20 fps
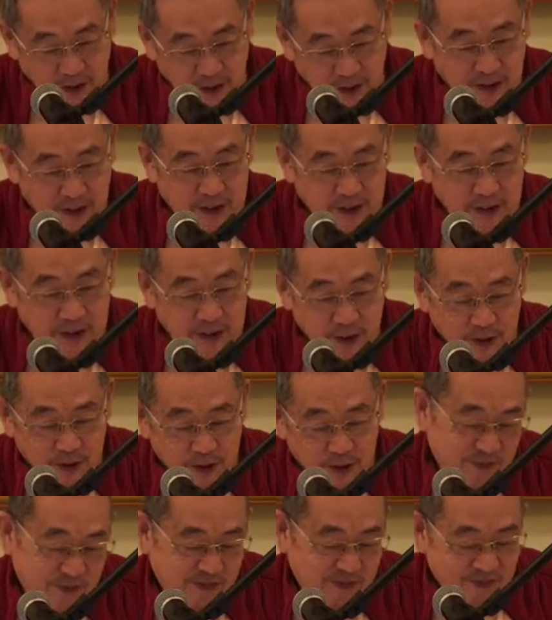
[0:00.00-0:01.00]
with
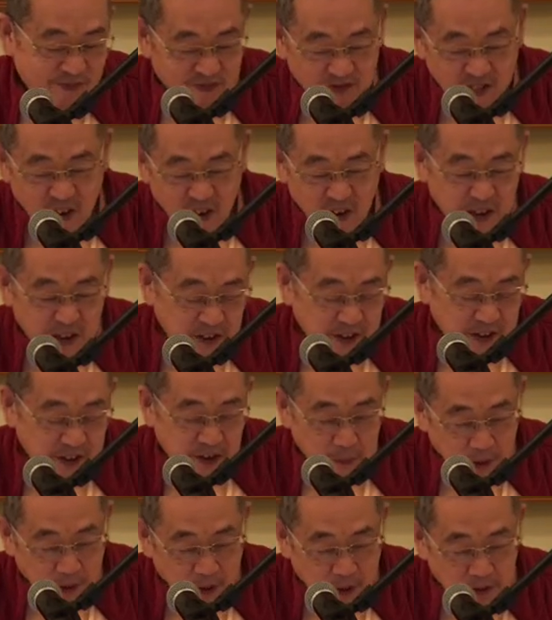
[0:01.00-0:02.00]
very little
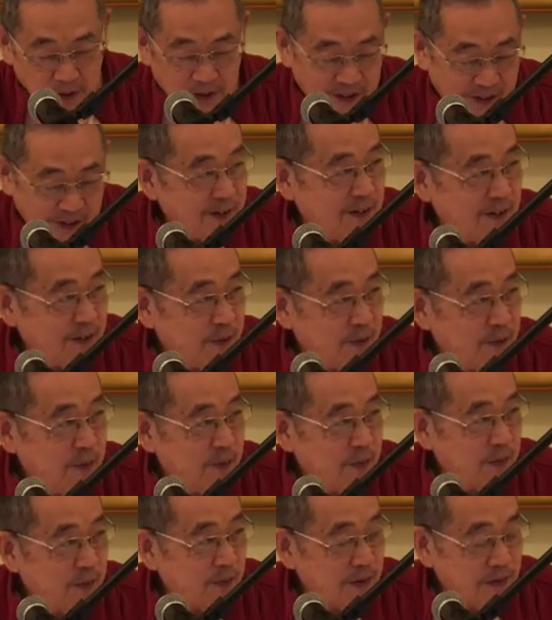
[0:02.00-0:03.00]
bhakti,
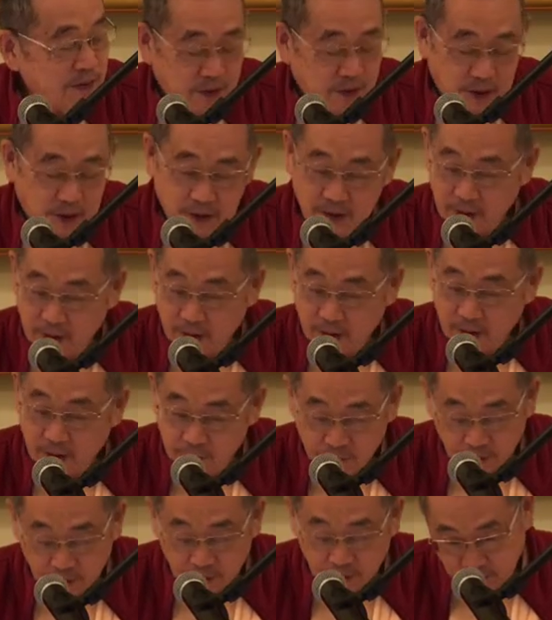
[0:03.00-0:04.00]
very little
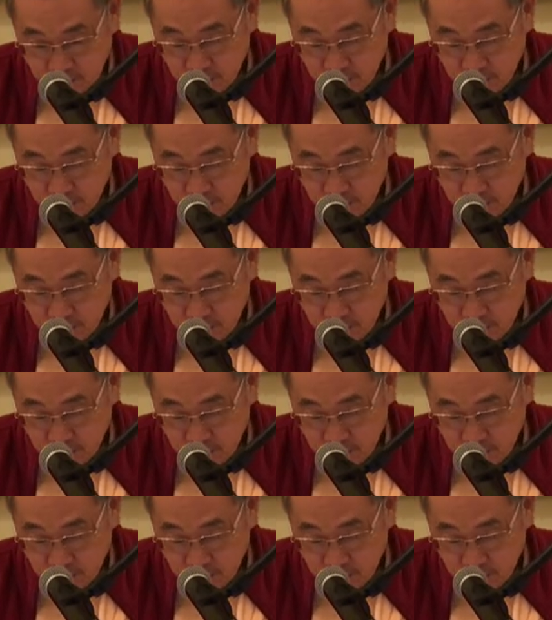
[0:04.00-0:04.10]
faith,